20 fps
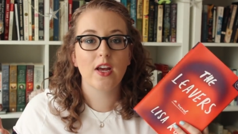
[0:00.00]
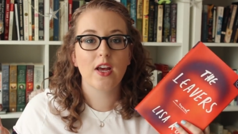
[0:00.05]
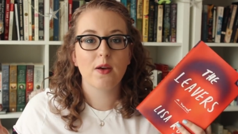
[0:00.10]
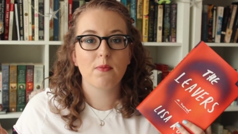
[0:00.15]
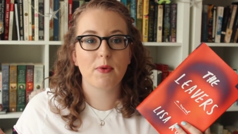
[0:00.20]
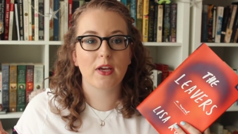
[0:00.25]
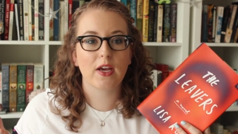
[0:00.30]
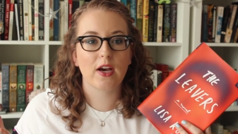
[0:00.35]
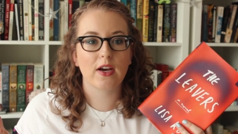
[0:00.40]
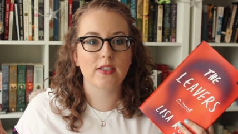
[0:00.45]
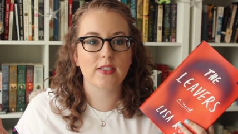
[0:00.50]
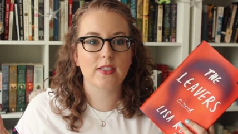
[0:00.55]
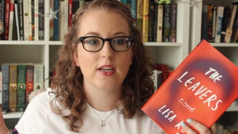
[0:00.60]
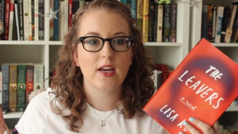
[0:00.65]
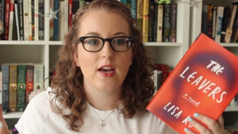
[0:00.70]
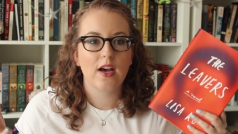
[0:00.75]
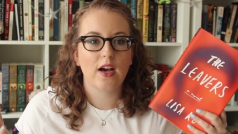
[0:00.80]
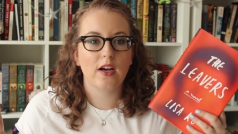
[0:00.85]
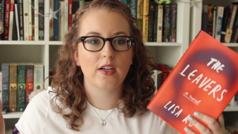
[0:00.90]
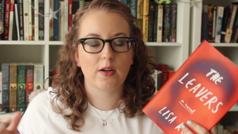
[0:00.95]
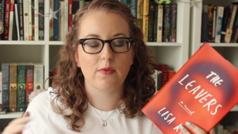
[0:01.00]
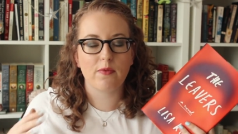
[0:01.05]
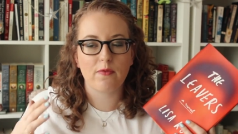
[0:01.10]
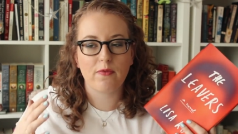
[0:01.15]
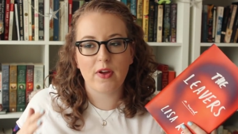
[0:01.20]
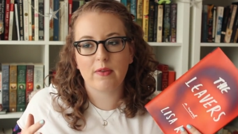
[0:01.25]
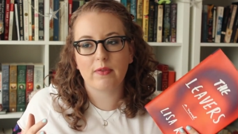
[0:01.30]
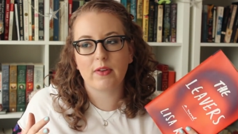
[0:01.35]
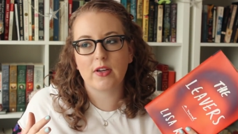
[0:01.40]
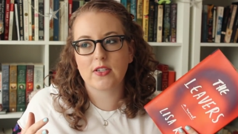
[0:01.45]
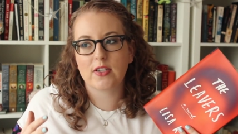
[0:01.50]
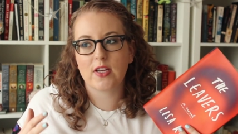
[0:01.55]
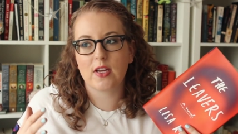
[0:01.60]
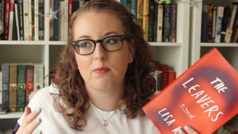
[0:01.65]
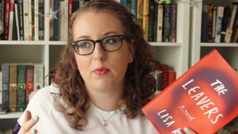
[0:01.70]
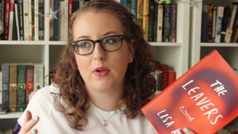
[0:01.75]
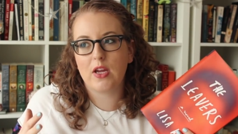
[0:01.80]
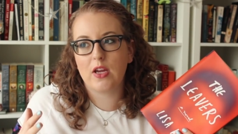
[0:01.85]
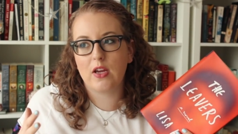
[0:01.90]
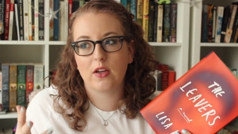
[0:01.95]
because adoptive families can
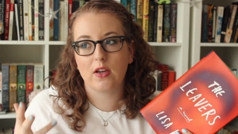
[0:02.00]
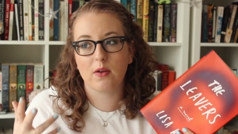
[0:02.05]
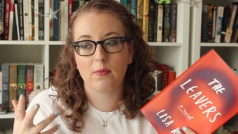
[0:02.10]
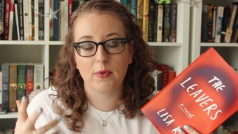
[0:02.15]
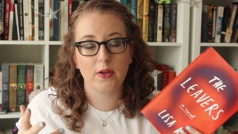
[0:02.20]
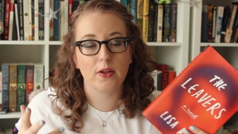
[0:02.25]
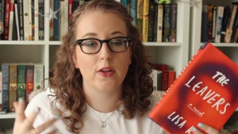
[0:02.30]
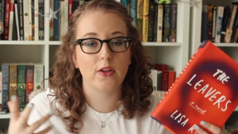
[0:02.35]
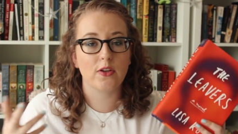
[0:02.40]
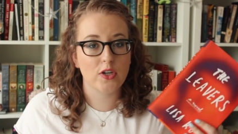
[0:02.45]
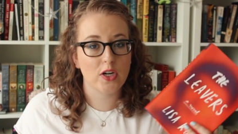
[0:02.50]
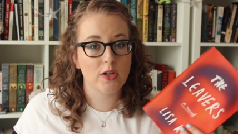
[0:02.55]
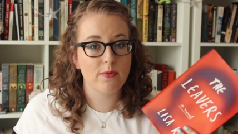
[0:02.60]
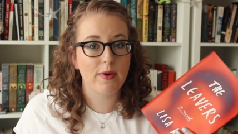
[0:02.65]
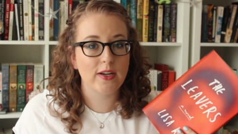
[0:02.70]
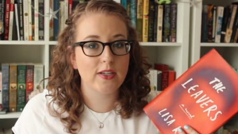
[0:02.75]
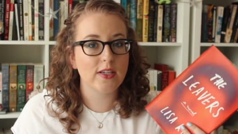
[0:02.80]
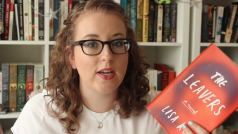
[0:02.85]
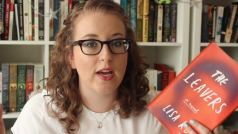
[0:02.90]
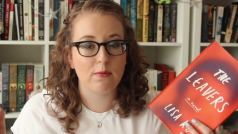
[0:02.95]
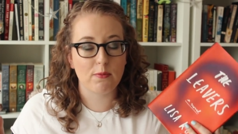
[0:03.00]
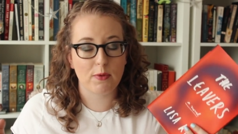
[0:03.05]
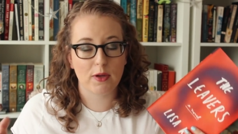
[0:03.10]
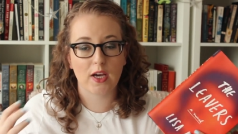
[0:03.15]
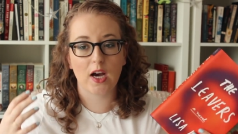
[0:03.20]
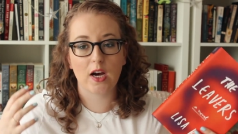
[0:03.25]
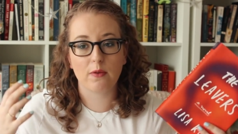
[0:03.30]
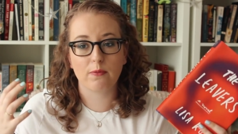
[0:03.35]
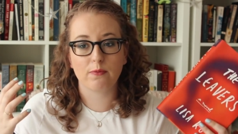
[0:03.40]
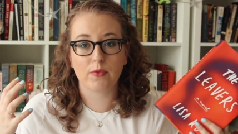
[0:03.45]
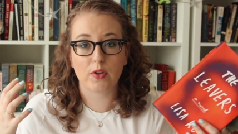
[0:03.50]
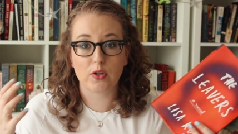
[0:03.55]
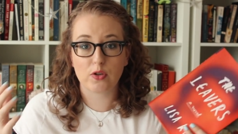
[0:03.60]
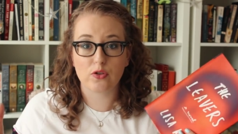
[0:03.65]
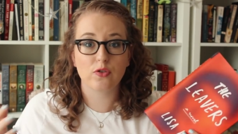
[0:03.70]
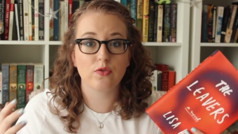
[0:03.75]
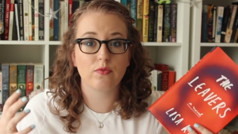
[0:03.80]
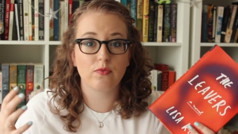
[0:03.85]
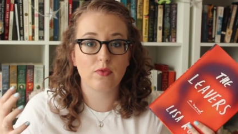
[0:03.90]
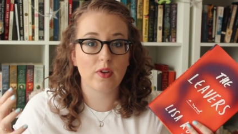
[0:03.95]
be completely legitimate and become the true